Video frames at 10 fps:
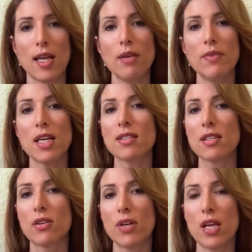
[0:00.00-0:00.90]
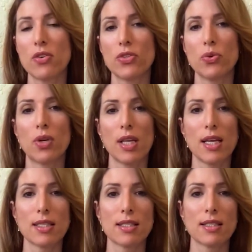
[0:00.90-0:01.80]
Can we ask the Creator to
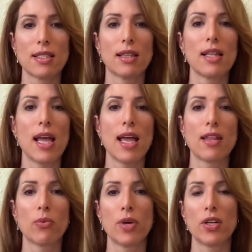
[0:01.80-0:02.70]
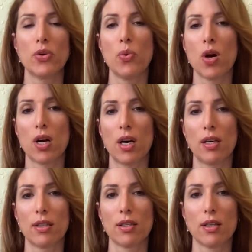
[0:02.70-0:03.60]
cleanse the land where you
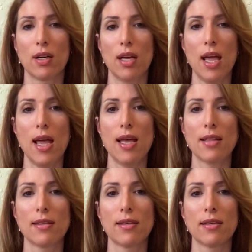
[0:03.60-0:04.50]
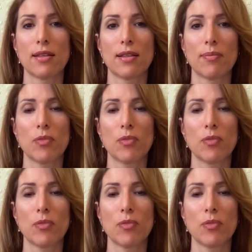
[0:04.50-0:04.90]
are and uh,